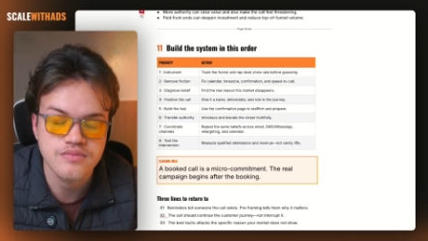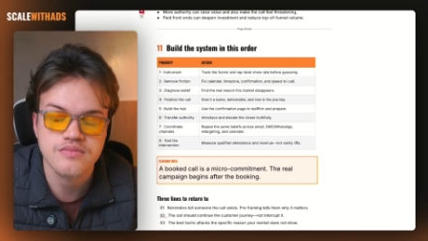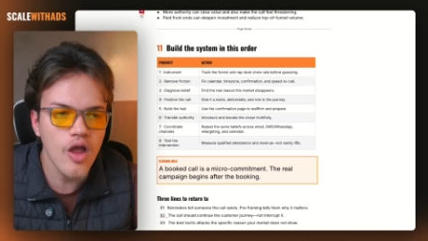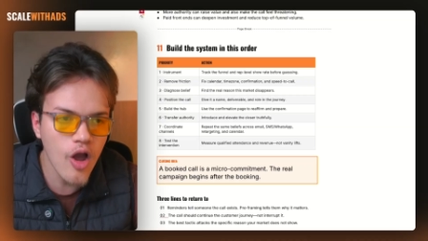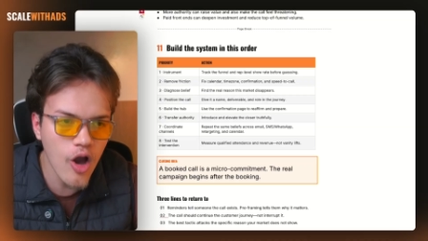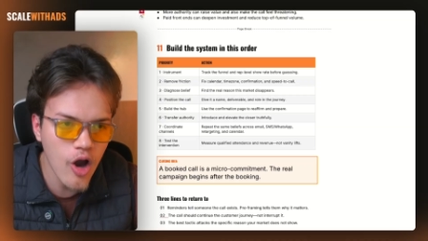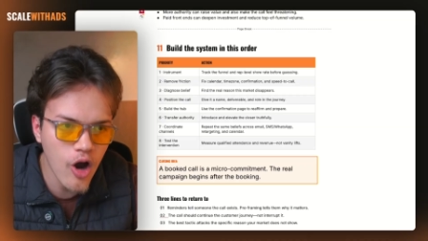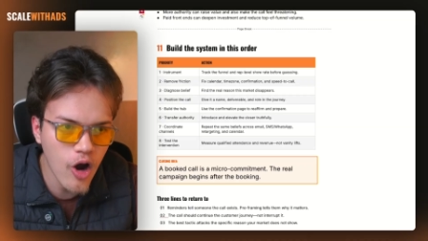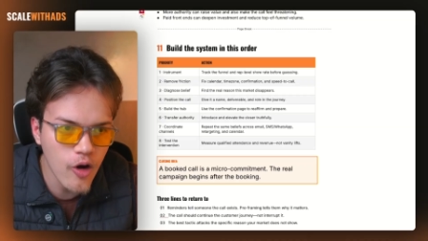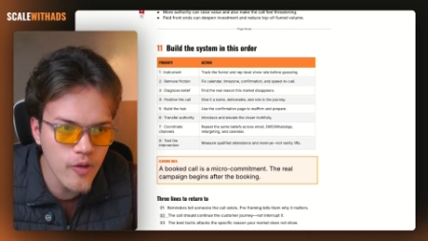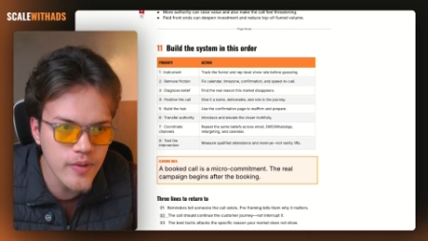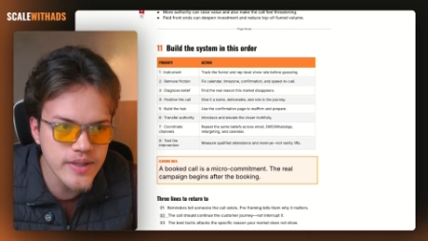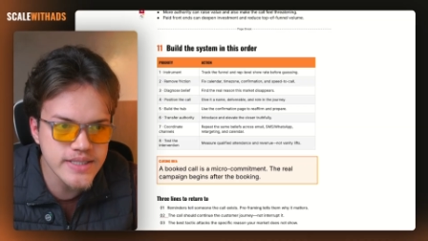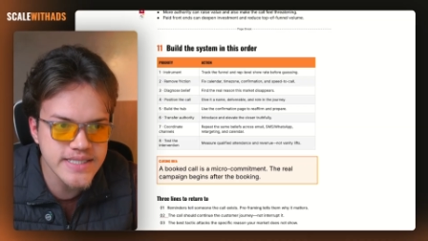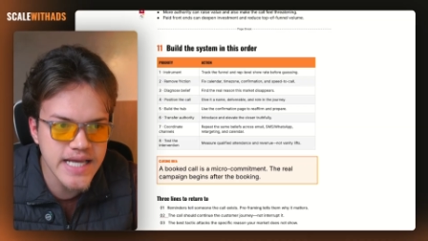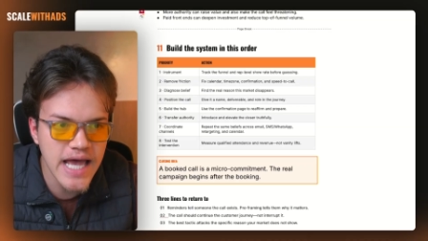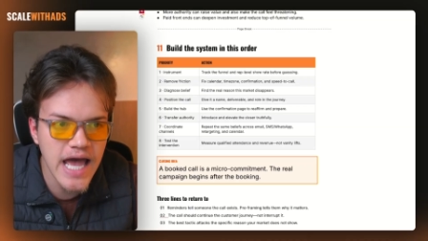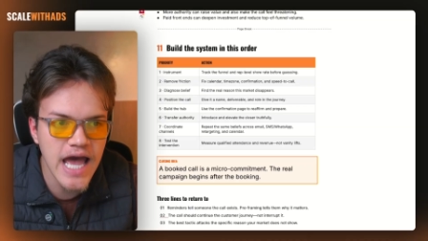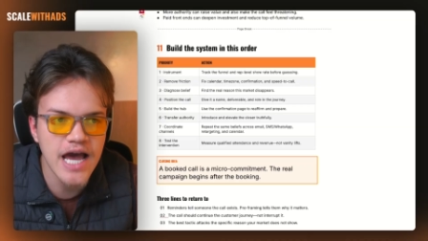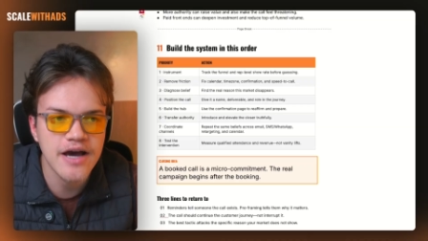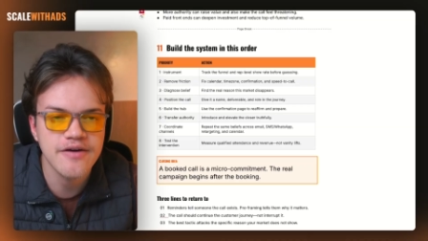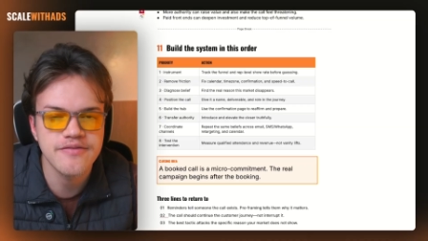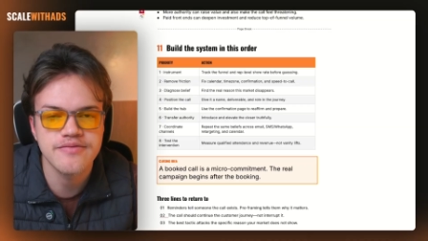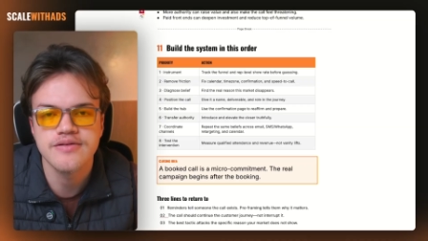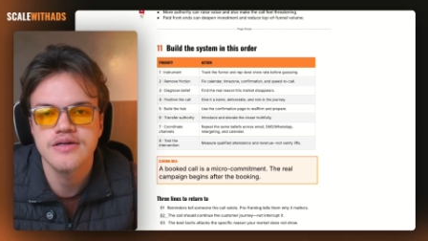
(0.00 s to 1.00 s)
Always
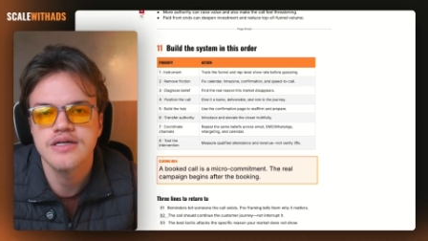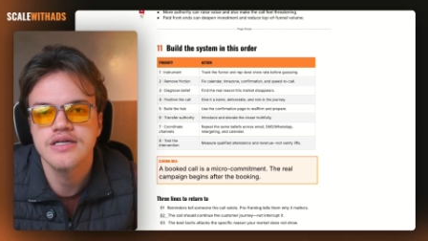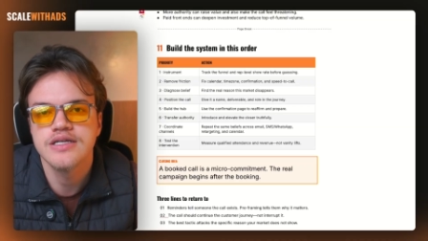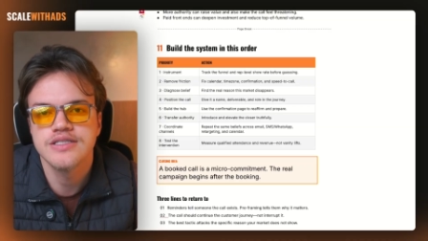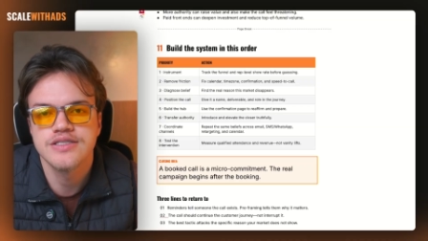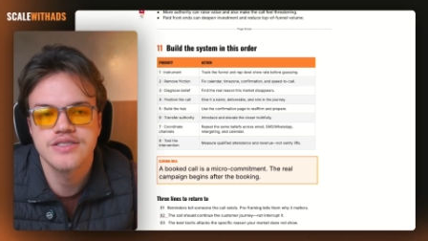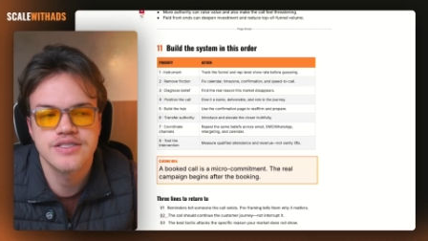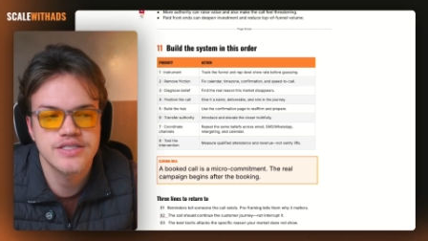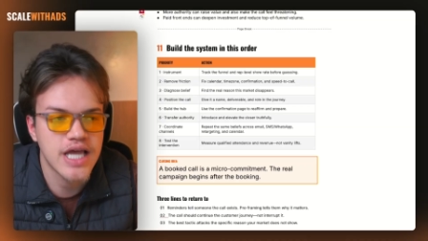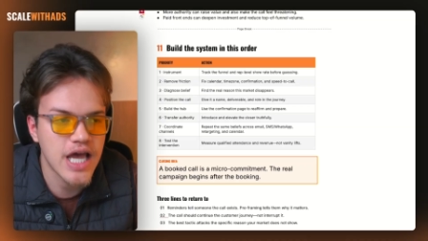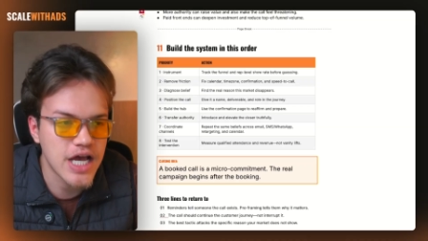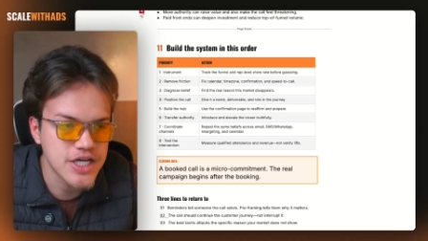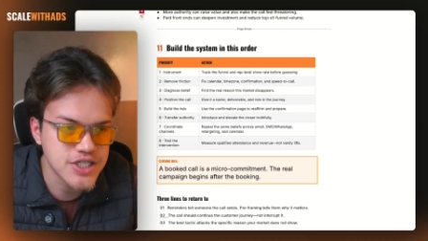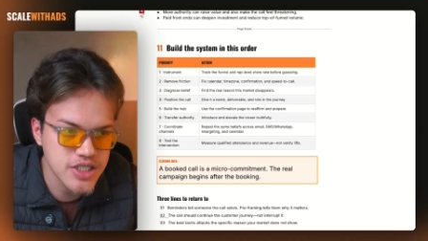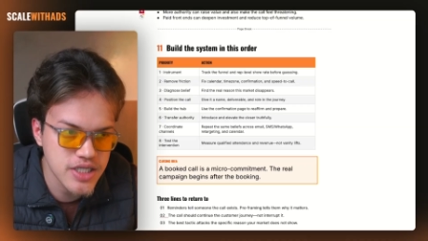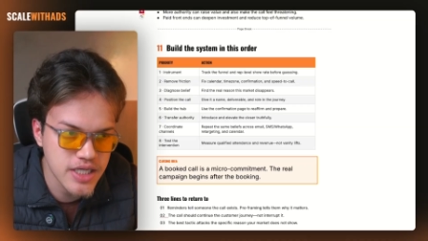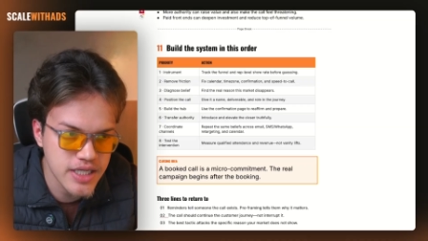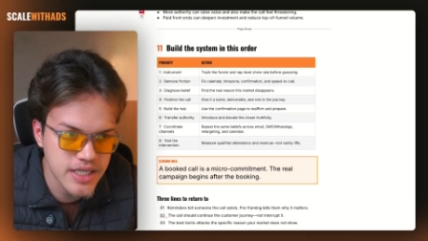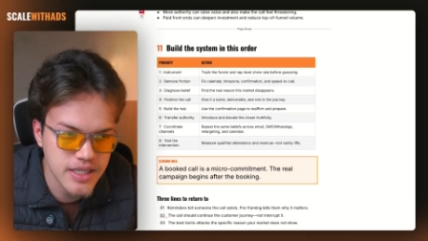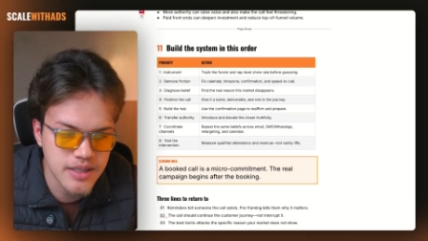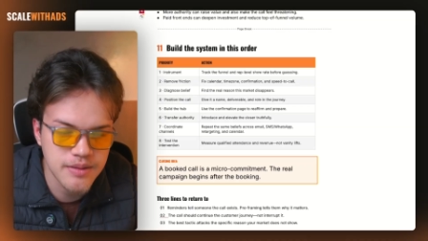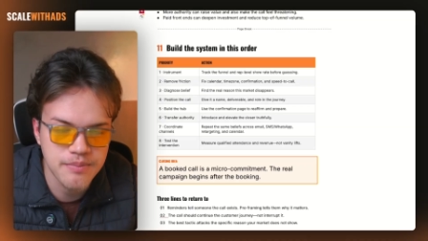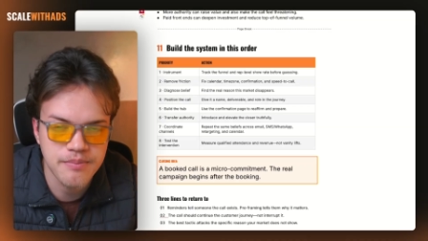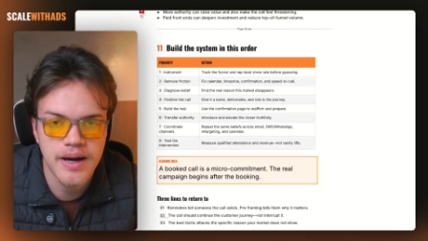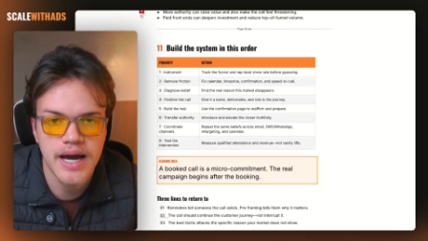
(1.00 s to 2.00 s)
have
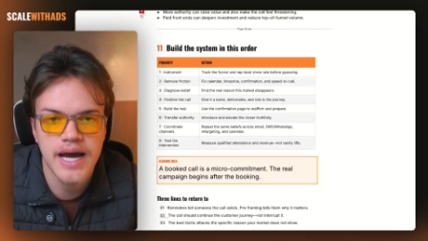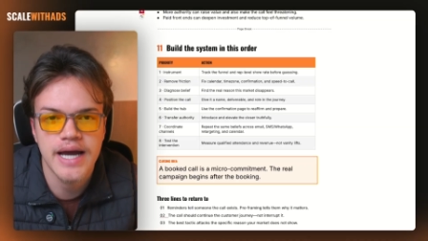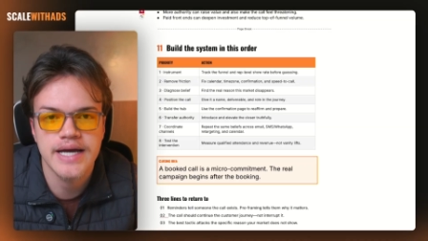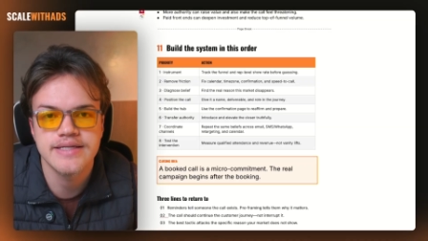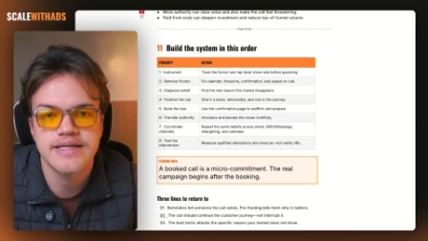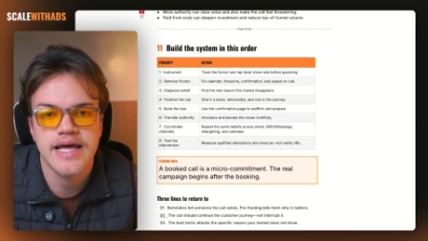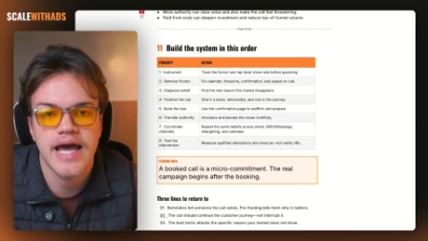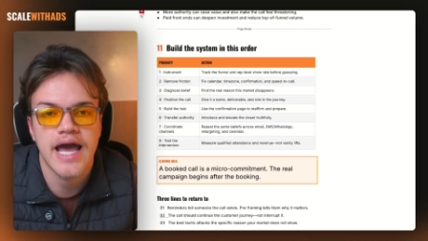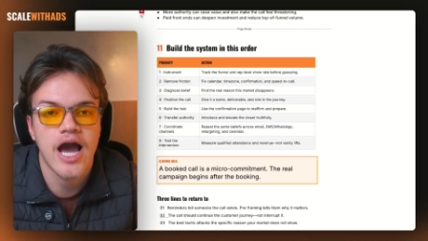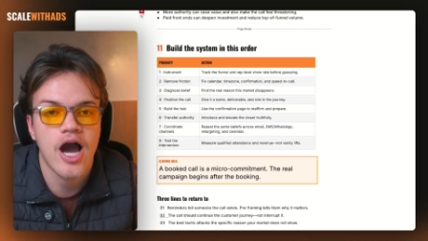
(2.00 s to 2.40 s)
scheduling in mind.